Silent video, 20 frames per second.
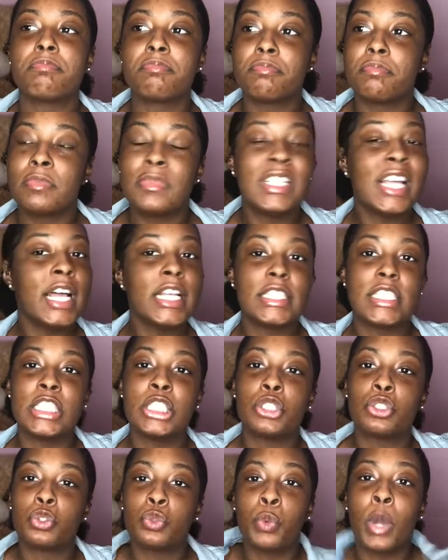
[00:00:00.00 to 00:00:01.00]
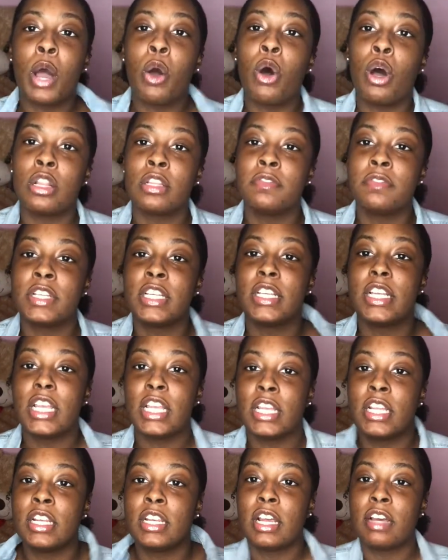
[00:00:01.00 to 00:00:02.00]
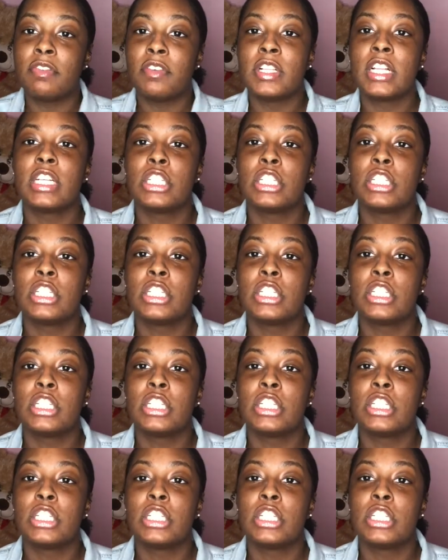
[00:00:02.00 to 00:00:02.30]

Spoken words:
lessons throughout all of it, and I feel like